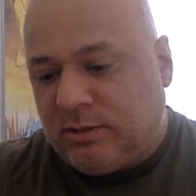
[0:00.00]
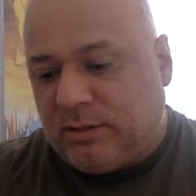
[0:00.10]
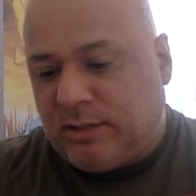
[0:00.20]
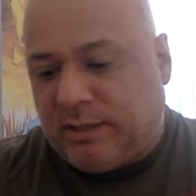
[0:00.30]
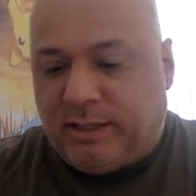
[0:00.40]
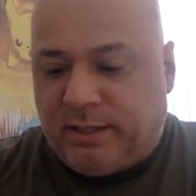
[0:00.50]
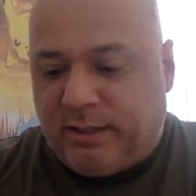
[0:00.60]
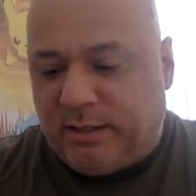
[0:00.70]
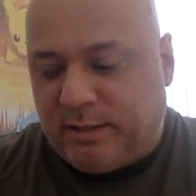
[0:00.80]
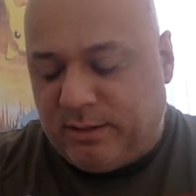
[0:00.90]

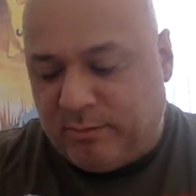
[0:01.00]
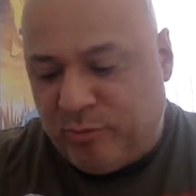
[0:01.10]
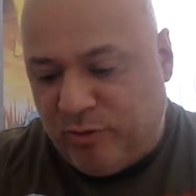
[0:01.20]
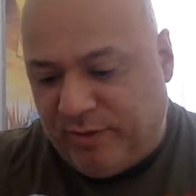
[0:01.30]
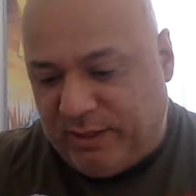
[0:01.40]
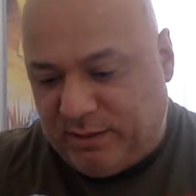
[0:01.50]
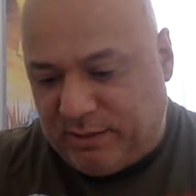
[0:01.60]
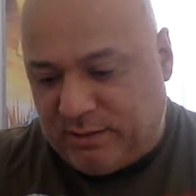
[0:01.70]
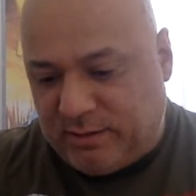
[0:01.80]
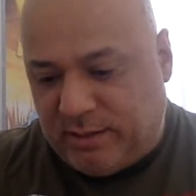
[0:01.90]
The
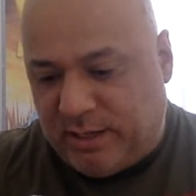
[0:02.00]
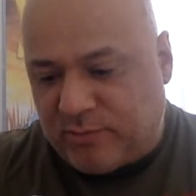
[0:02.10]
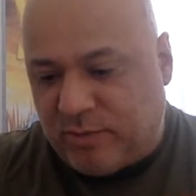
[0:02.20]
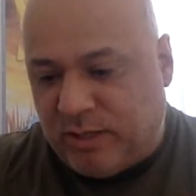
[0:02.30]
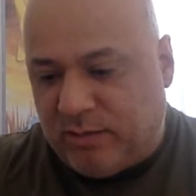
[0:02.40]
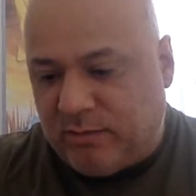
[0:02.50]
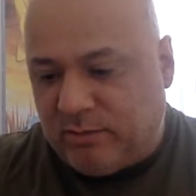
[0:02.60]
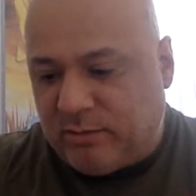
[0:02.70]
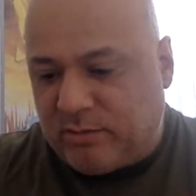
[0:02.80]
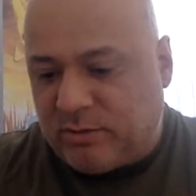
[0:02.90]
movies as well.
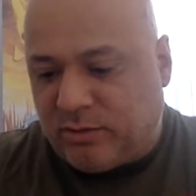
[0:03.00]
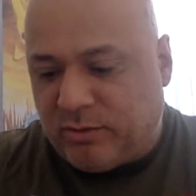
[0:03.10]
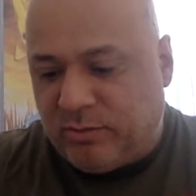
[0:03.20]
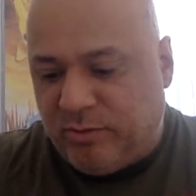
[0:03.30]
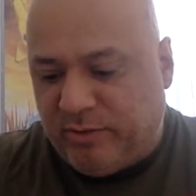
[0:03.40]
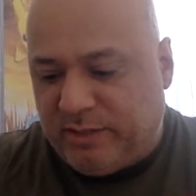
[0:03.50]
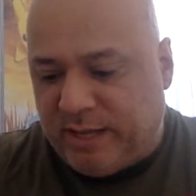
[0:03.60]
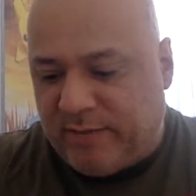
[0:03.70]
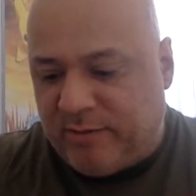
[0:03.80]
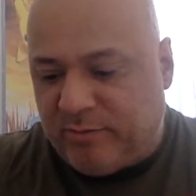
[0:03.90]
So the movies
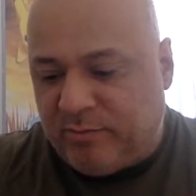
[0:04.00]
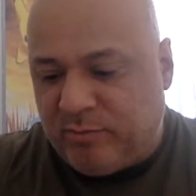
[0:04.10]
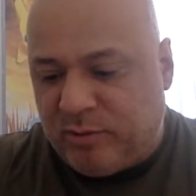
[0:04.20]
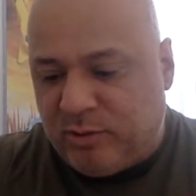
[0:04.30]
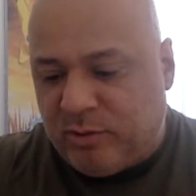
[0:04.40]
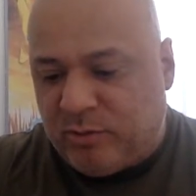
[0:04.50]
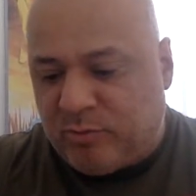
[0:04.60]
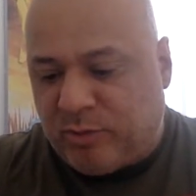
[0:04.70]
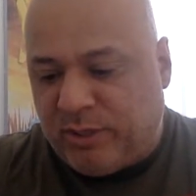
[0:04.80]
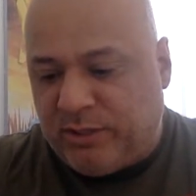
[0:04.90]
have him
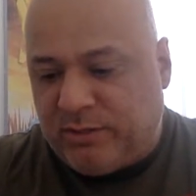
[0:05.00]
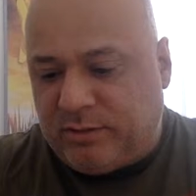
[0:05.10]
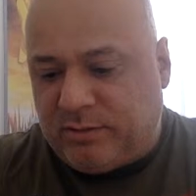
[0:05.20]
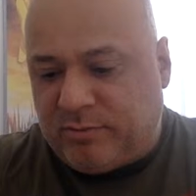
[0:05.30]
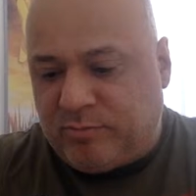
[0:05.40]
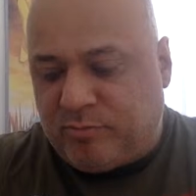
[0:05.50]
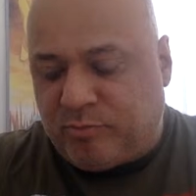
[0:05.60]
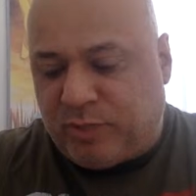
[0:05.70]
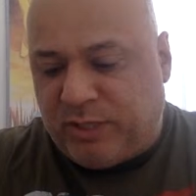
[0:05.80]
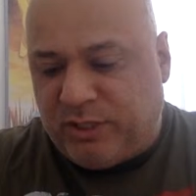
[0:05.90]
pretty
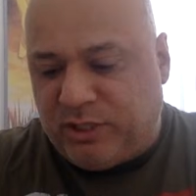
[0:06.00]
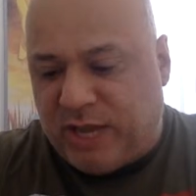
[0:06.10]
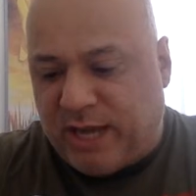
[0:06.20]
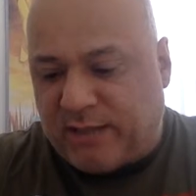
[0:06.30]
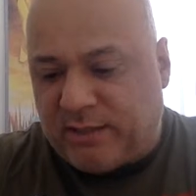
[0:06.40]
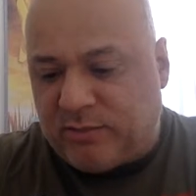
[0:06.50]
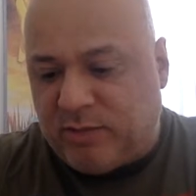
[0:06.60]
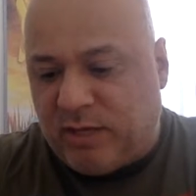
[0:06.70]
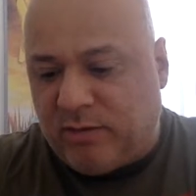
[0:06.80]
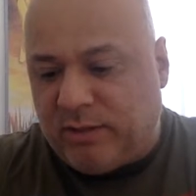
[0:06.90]
pretty jacked as
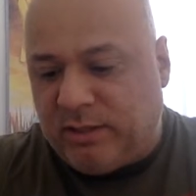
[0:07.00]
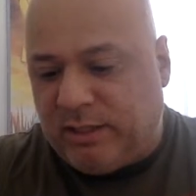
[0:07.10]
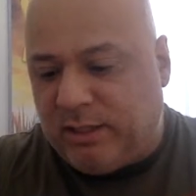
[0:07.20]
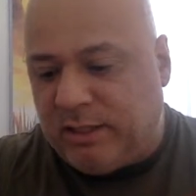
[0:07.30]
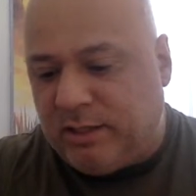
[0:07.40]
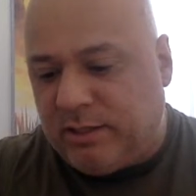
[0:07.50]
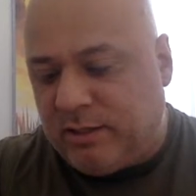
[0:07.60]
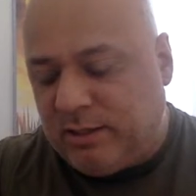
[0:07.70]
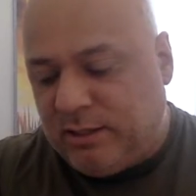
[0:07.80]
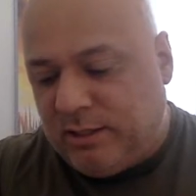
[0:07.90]
well in the
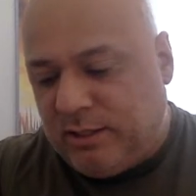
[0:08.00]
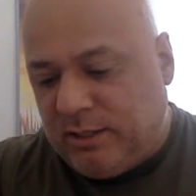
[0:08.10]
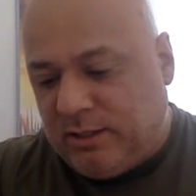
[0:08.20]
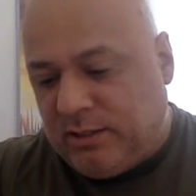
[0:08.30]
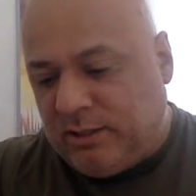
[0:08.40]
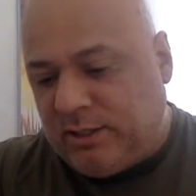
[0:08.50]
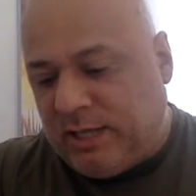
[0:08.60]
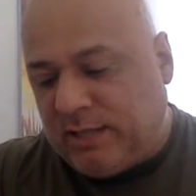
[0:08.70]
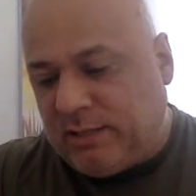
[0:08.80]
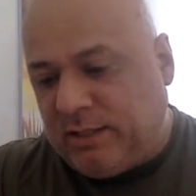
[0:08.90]

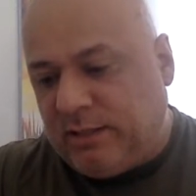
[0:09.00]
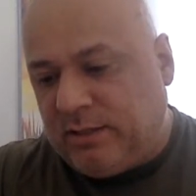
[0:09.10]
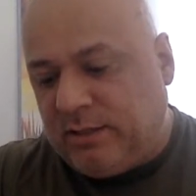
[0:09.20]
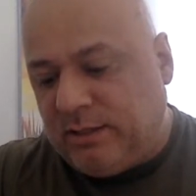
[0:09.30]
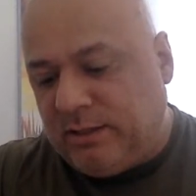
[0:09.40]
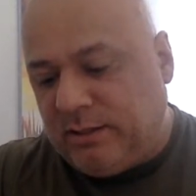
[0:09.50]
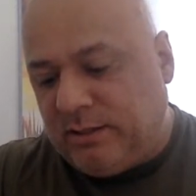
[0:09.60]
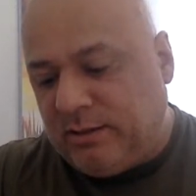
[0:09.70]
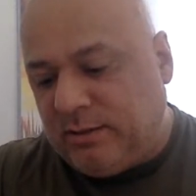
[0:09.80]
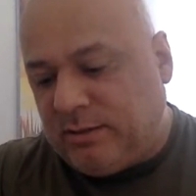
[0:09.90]
chest and
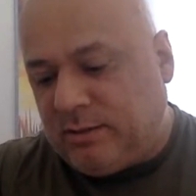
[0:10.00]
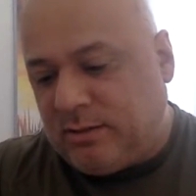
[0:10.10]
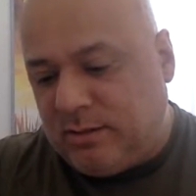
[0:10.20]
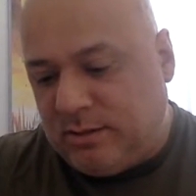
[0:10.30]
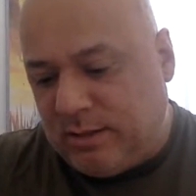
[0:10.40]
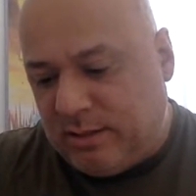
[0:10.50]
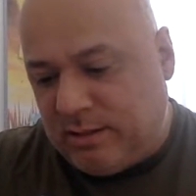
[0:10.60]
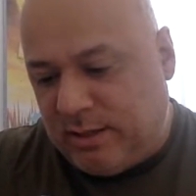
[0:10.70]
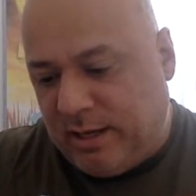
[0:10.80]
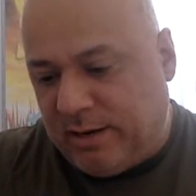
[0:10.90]

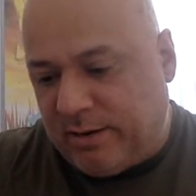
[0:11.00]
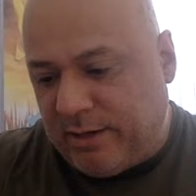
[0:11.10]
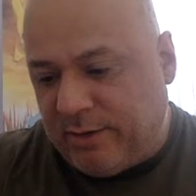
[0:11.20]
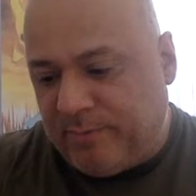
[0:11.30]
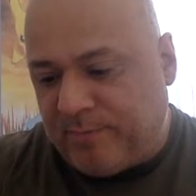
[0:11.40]
area.